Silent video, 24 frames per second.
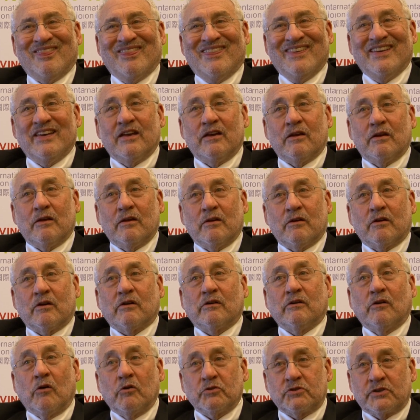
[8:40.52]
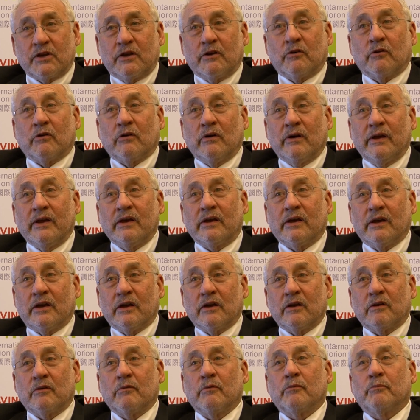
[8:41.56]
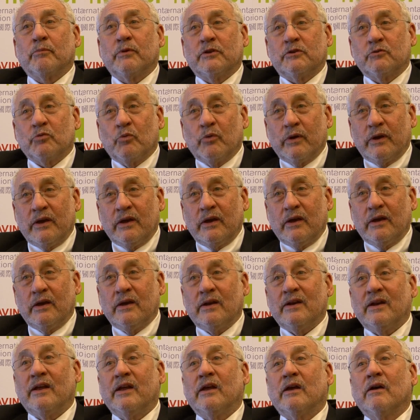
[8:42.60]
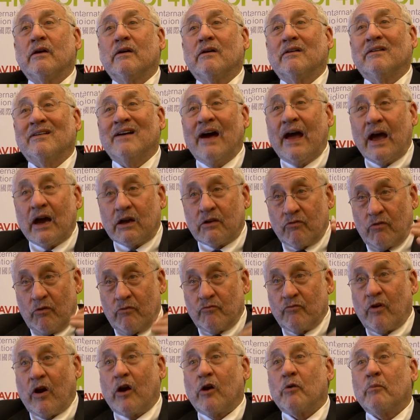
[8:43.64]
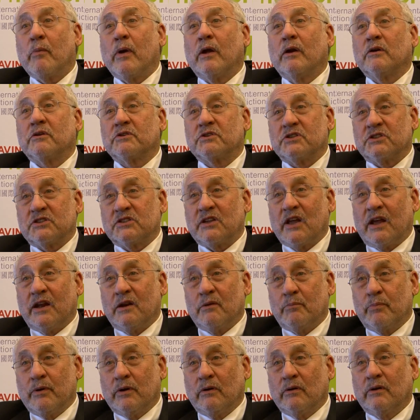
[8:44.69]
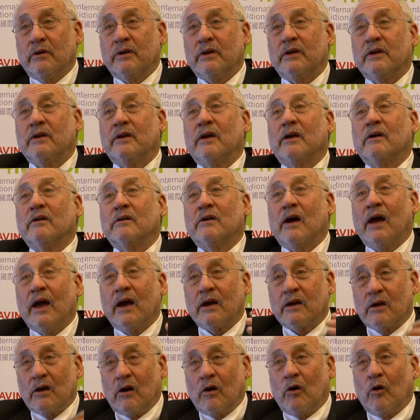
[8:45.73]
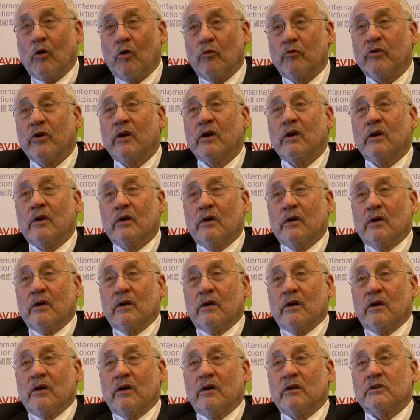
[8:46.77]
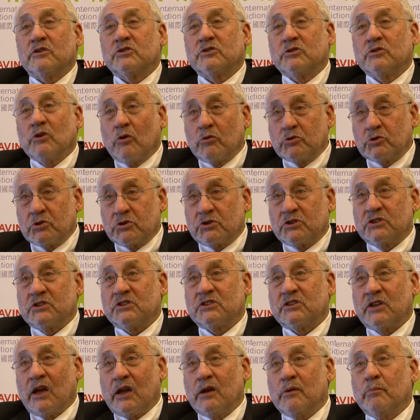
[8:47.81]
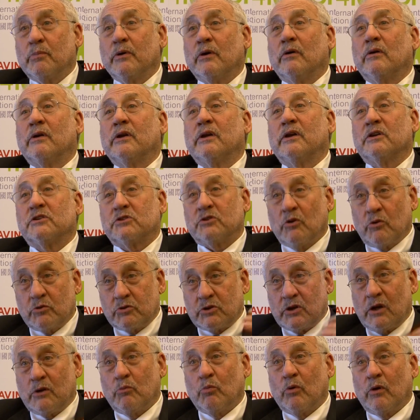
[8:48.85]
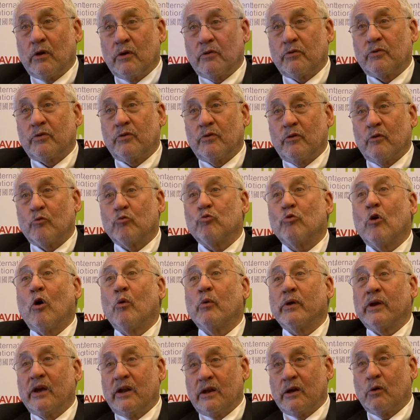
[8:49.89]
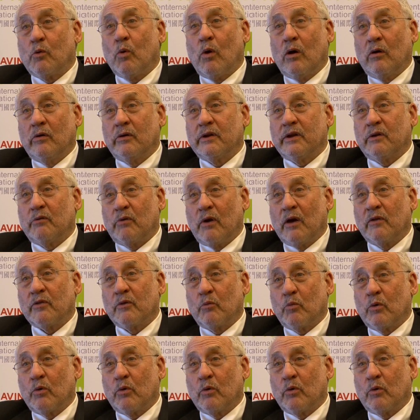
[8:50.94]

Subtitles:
the close interlinking between lack of environmental sustainability and lack of social sustainability associated with the growing inequality around the